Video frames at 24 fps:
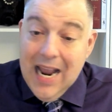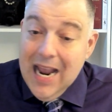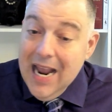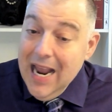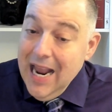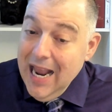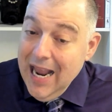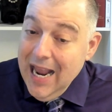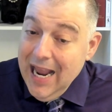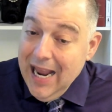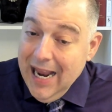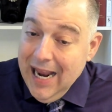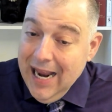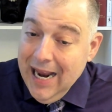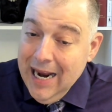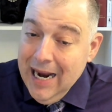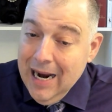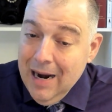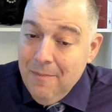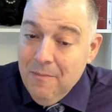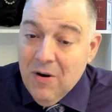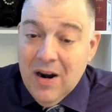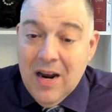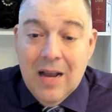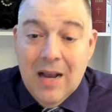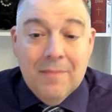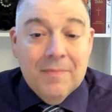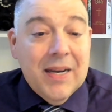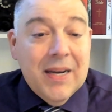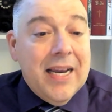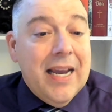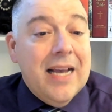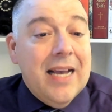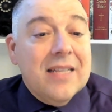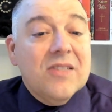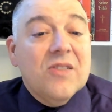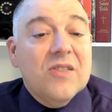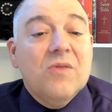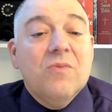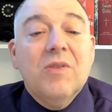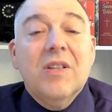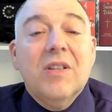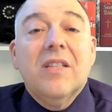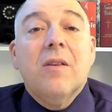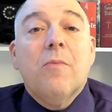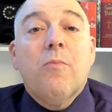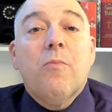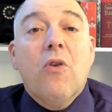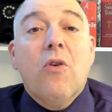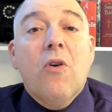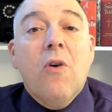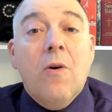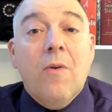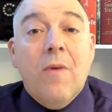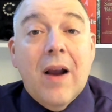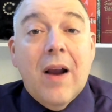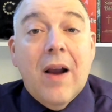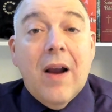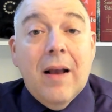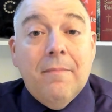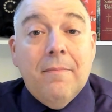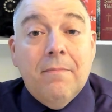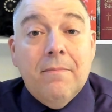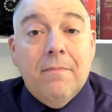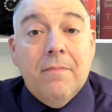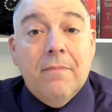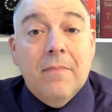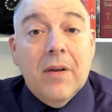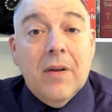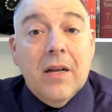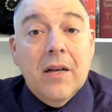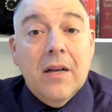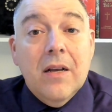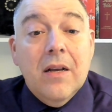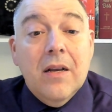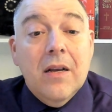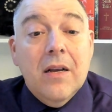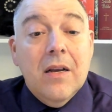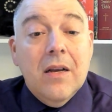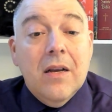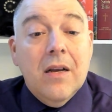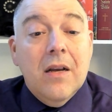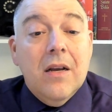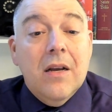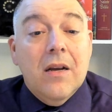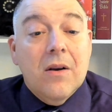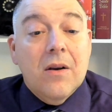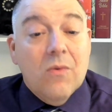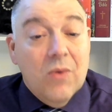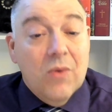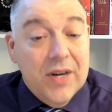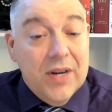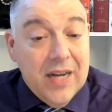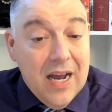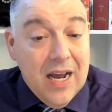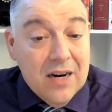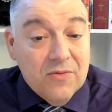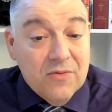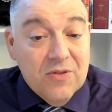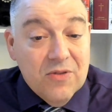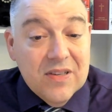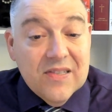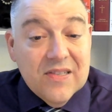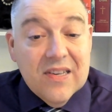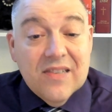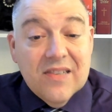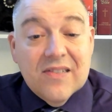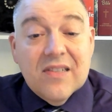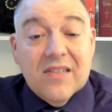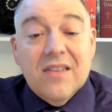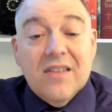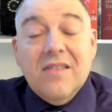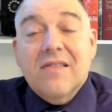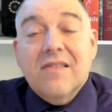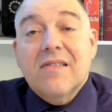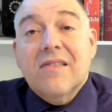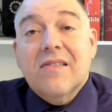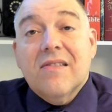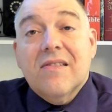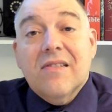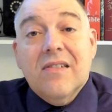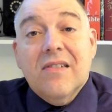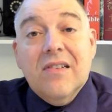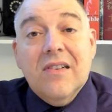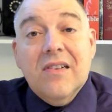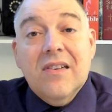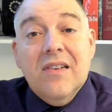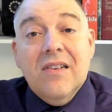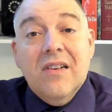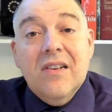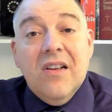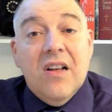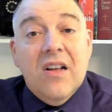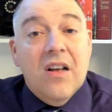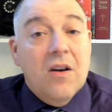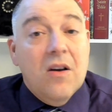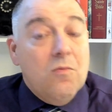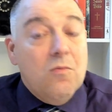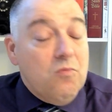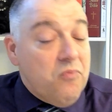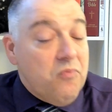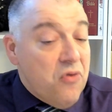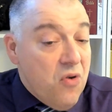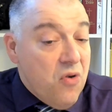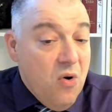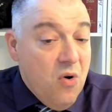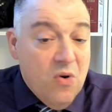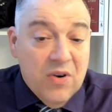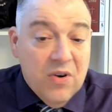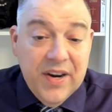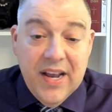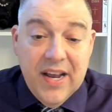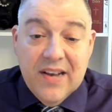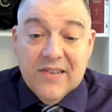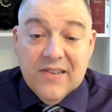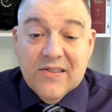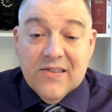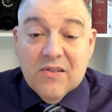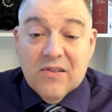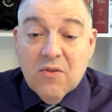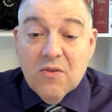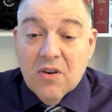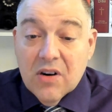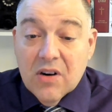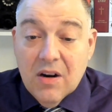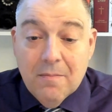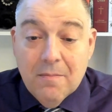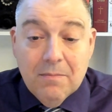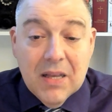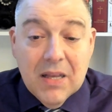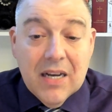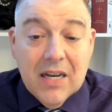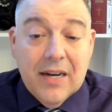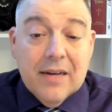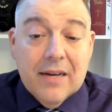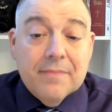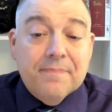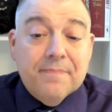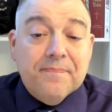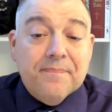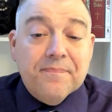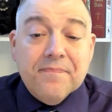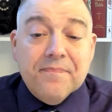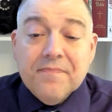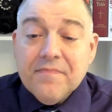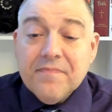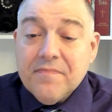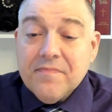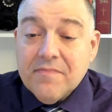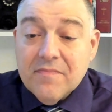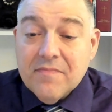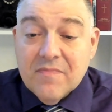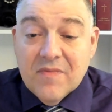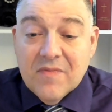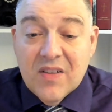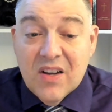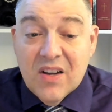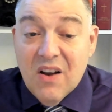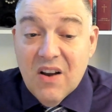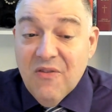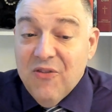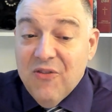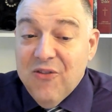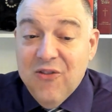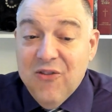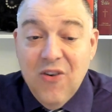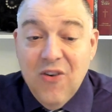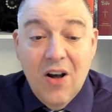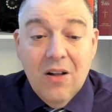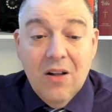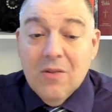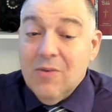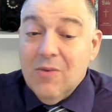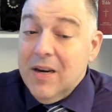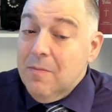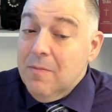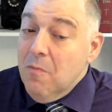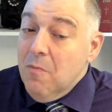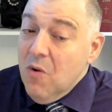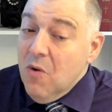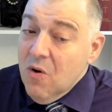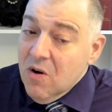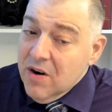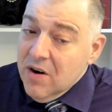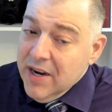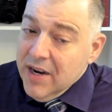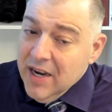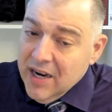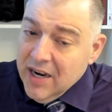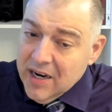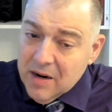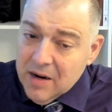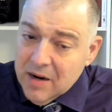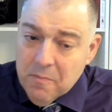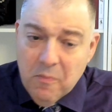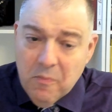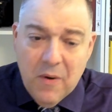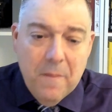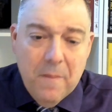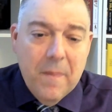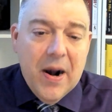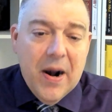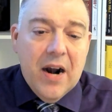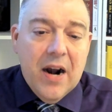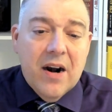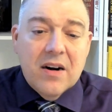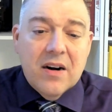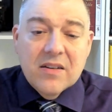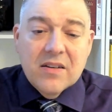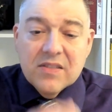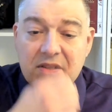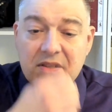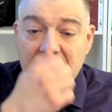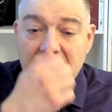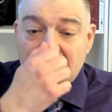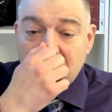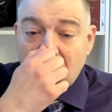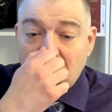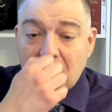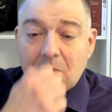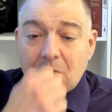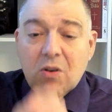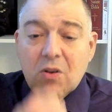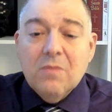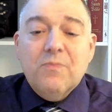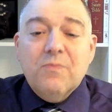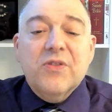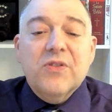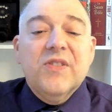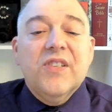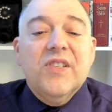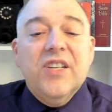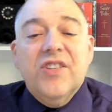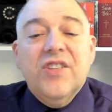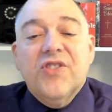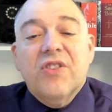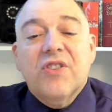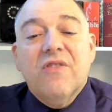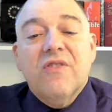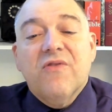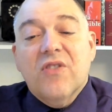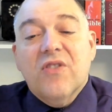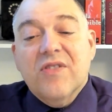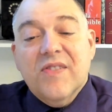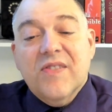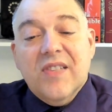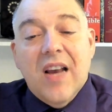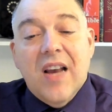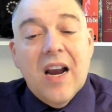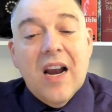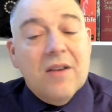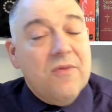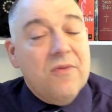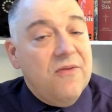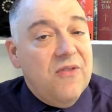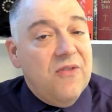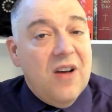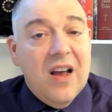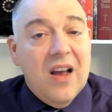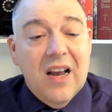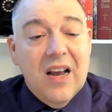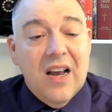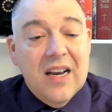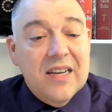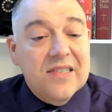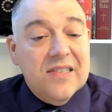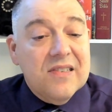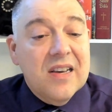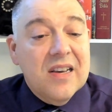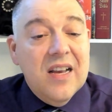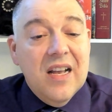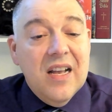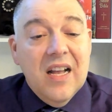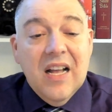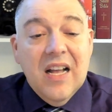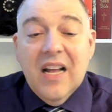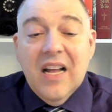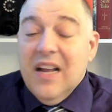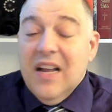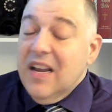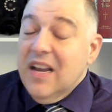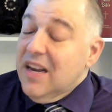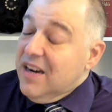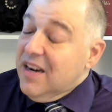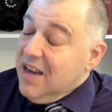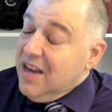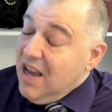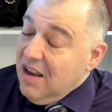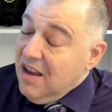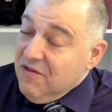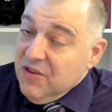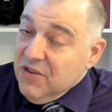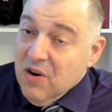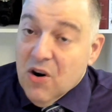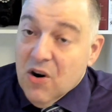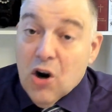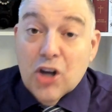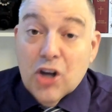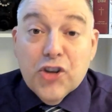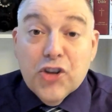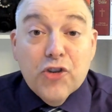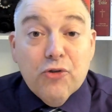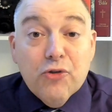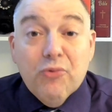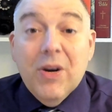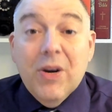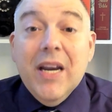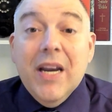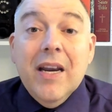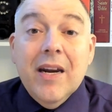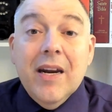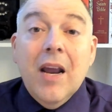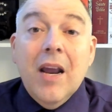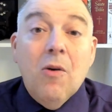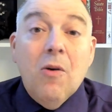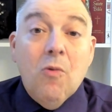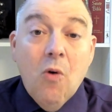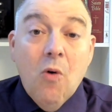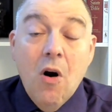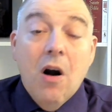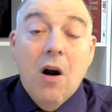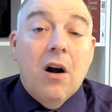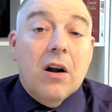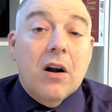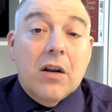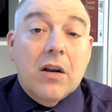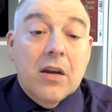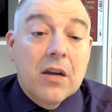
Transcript: Abraham gets with the program without resistance, protest, or complaint. The following morning, he prepares the normal procedure for the sacrifice, and after a three day walk,